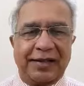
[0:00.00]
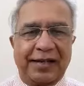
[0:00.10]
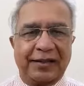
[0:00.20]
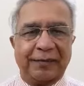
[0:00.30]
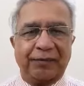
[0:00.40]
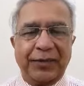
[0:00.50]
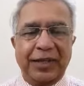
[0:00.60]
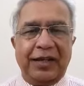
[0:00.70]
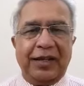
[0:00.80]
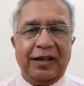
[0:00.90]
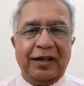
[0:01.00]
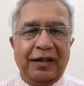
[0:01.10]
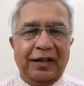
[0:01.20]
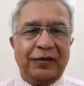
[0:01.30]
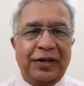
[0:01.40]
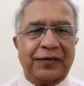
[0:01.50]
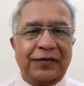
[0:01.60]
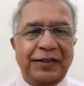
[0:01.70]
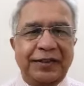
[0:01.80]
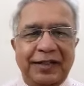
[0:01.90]
in Delhi. For
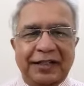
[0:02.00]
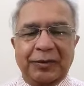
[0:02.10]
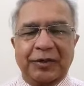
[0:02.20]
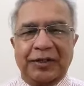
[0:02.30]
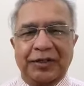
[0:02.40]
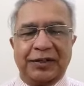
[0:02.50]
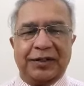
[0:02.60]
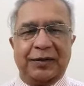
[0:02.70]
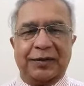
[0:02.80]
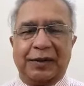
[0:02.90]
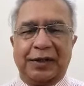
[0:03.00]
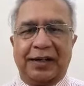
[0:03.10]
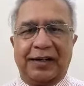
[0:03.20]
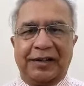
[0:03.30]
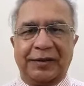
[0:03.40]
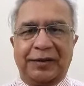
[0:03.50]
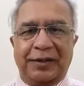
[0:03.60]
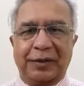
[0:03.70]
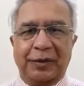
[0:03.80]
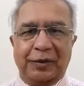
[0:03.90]
further explanation of Twilight, you
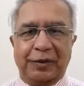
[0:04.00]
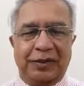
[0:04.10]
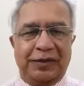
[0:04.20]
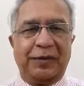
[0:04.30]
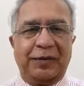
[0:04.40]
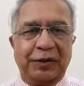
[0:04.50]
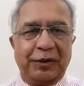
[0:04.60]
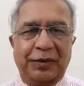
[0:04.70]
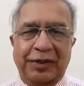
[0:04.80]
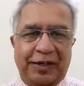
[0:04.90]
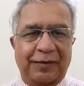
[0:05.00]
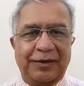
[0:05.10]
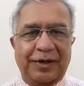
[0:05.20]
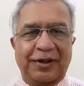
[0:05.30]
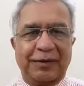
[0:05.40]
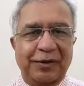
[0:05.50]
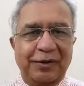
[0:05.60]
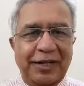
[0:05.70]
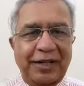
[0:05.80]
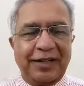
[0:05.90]
can go to another video where I have talked
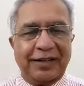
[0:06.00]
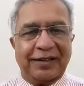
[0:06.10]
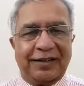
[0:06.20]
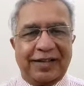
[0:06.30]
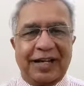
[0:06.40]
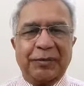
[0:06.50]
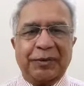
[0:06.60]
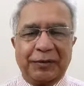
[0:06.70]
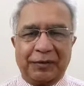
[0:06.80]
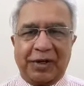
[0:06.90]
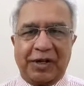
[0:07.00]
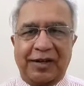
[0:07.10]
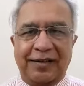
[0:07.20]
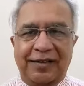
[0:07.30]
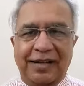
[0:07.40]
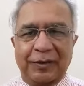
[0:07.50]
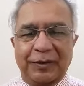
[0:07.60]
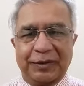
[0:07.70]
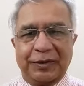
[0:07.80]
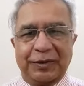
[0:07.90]
about the types of Twilight Delhi
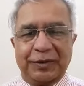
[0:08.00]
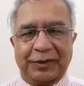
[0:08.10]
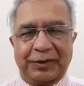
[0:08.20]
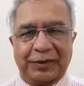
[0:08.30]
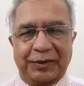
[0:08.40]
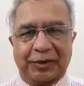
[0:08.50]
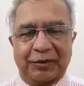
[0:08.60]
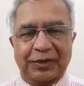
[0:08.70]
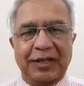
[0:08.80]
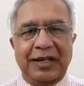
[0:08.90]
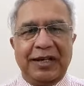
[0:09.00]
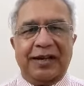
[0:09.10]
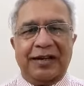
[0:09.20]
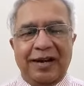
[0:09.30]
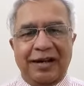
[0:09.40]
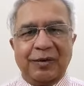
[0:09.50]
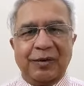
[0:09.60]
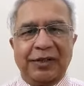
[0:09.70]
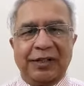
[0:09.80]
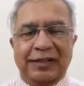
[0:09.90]
was going to suffer about. Not
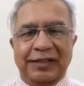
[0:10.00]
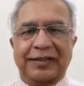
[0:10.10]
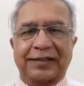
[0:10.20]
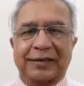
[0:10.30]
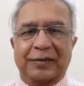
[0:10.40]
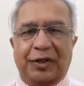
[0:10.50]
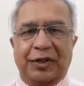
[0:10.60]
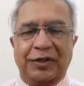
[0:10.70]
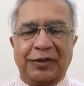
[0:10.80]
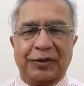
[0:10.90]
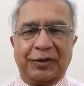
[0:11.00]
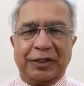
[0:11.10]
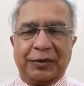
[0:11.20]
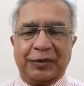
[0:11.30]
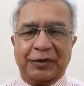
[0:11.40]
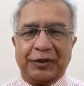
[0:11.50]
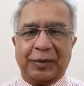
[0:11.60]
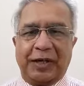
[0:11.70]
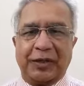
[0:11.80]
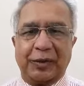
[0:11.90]
only this is important to teach with
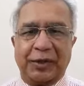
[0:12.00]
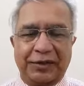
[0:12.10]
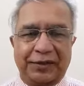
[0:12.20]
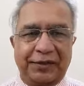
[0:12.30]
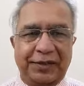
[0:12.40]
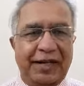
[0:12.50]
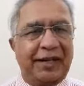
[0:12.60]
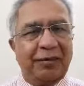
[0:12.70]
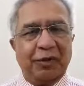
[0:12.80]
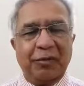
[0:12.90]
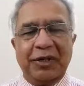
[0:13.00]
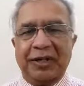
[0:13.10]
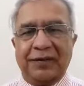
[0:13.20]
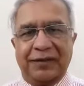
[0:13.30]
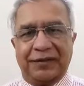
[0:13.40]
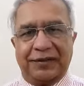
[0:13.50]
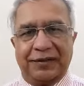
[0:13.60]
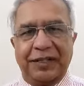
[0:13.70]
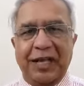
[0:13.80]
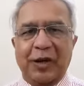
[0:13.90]
respect to history and the moment of
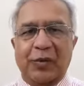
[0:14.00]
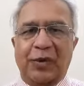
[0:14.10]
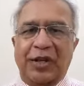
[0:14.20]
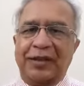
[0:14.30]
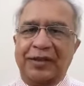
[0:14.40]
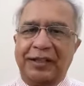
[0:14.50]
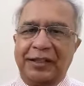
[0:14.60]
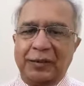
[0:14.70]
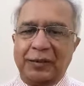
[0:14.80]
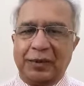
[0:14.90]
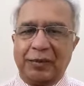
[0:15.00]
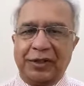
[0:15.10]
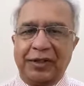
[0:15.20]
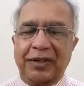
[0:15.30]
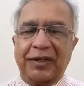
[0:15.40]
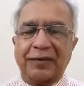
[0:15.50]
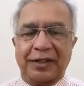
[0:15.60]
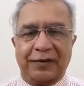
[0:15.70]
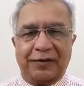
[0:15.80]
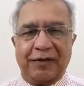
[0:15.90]
history when the things were being
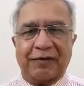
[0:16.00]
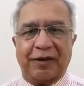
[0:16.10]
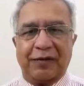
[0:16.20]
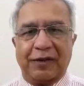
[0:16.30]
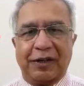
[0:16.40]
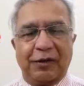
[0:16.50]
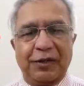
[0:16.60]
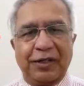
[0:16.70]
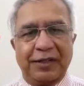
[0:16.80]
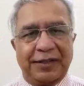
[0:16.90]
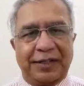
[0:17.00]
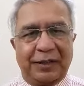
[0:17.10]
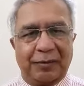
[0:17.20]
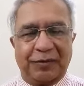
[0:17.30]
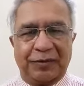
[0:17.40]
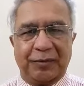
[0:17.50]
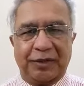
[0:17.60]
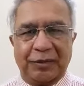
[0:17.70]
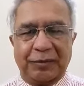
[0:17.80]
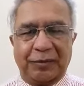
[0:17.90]
done in favor of colonial setup of the
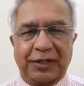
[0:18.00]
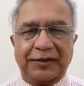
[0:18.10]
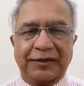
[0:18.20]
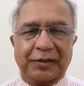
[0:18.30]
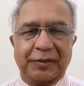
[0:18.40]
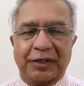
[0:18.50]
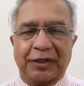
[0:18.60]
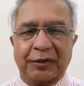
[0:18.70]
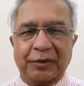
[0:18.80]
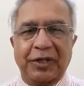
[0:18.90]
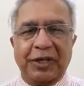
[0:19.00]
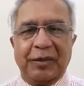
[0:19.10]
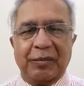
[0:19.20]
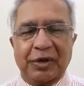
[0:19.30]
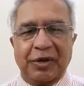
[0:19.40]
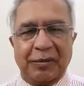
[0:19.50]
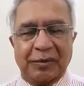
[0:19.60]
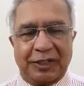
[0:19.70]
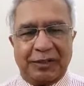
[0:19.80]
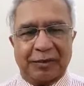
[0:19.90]
British people as compared to Mughal
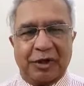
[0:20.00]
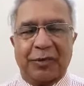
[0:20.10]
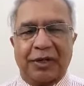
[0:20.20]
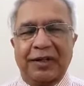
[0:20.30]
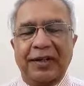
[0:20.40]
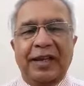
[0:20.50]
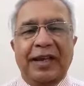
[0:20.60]
Muslim government.